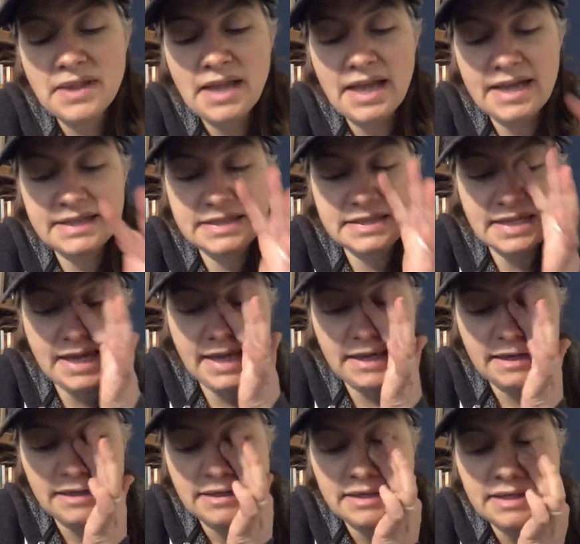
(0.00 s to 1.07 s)
I sighed.
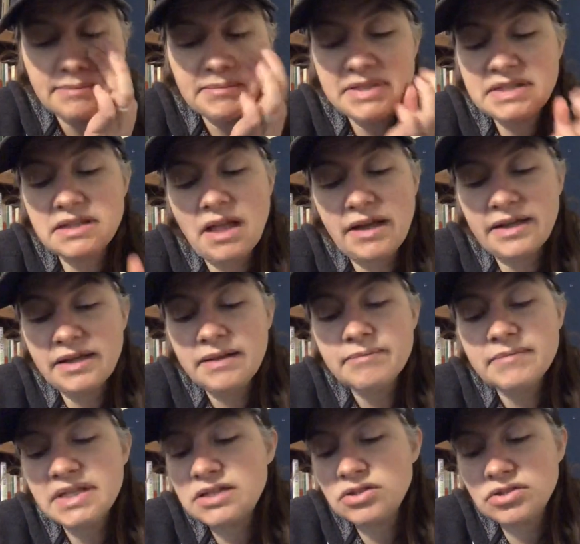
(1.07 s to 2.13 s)
Miss Lana,
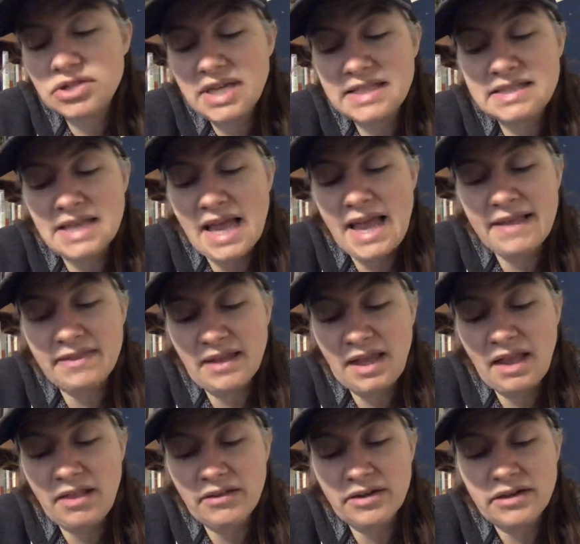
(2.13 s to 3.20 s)
Mr. Jesse ain't the
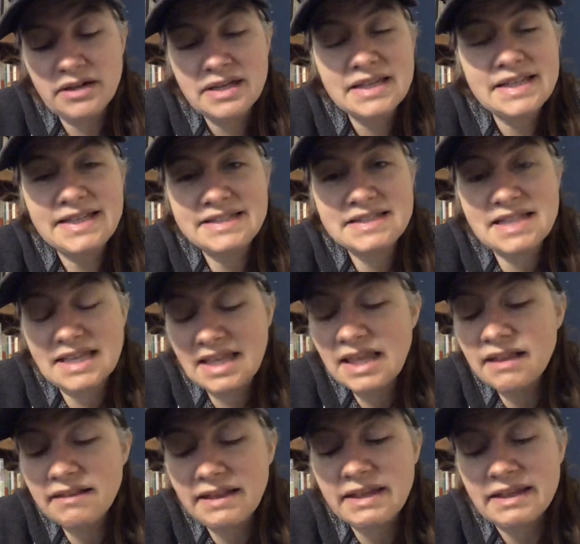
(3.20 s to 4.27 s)
killer. He's the
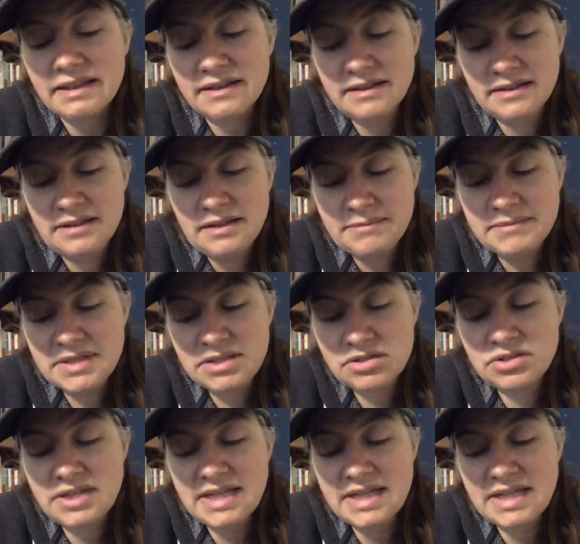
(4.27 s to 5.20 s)
killee. Mr.